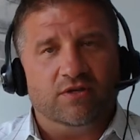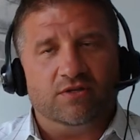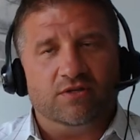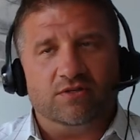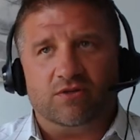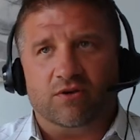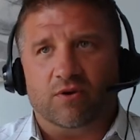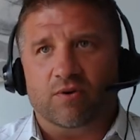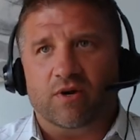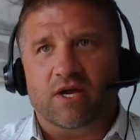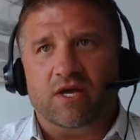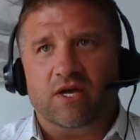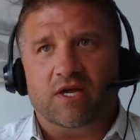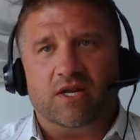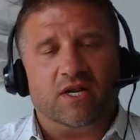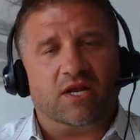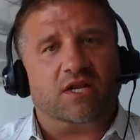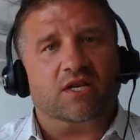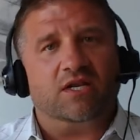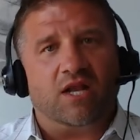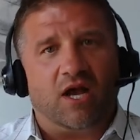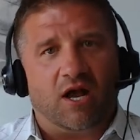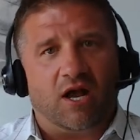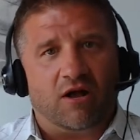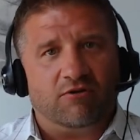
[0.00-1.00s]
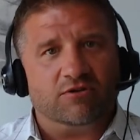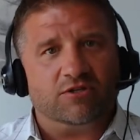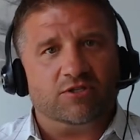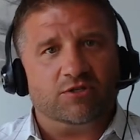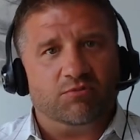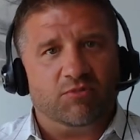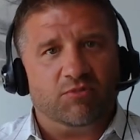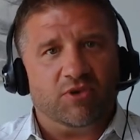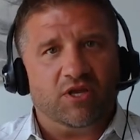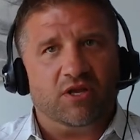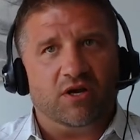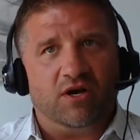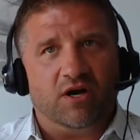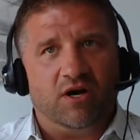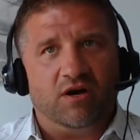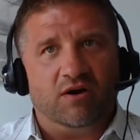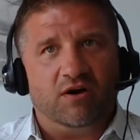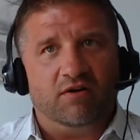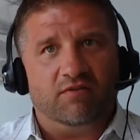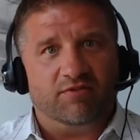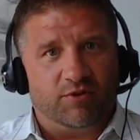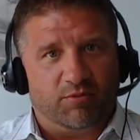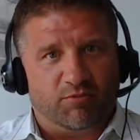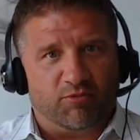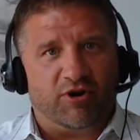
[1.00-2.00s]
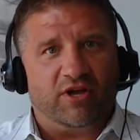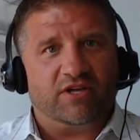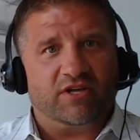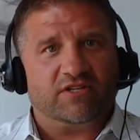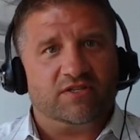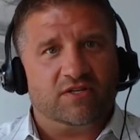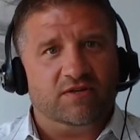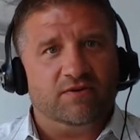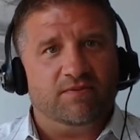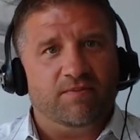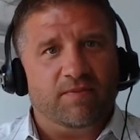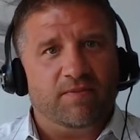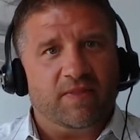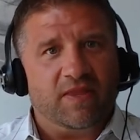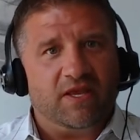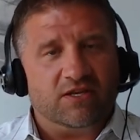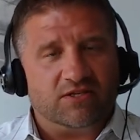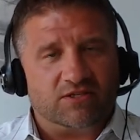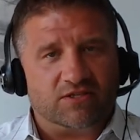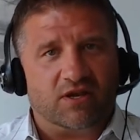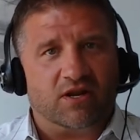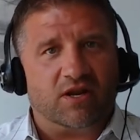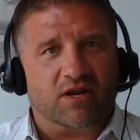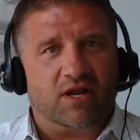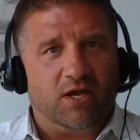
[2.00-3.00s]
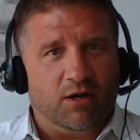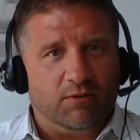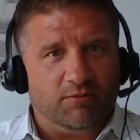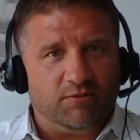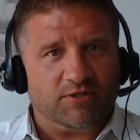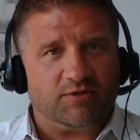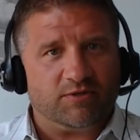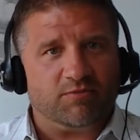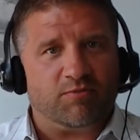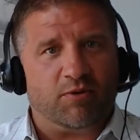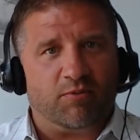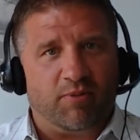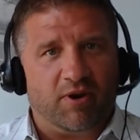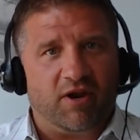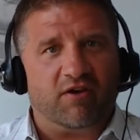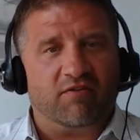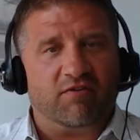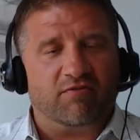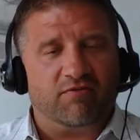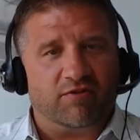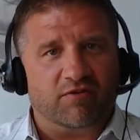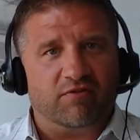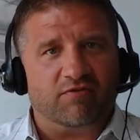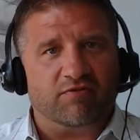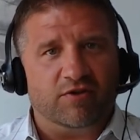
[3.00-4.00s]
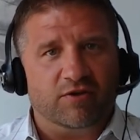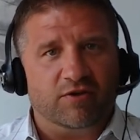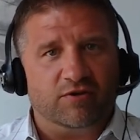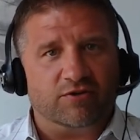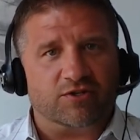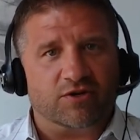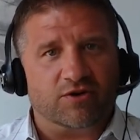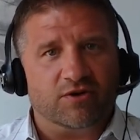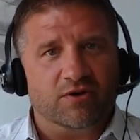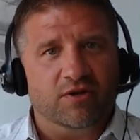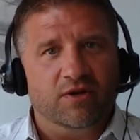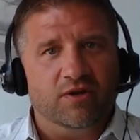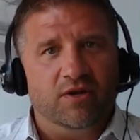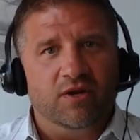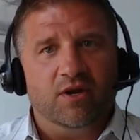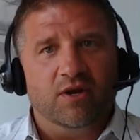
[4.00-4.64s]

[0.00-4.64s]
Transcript: So an acknowledgement of the present is going to help us prepare for the future,